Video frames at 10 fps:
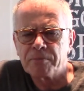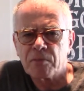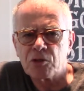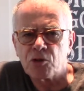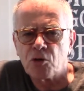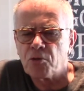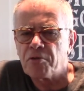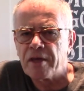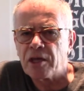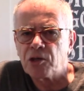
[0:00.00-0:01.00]
So
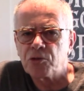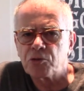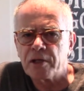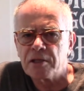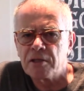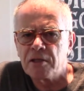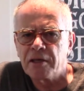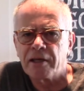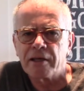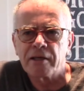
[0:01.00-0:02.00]
thank you, Tracy,
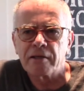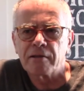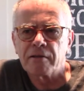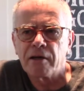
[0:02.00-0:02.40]
and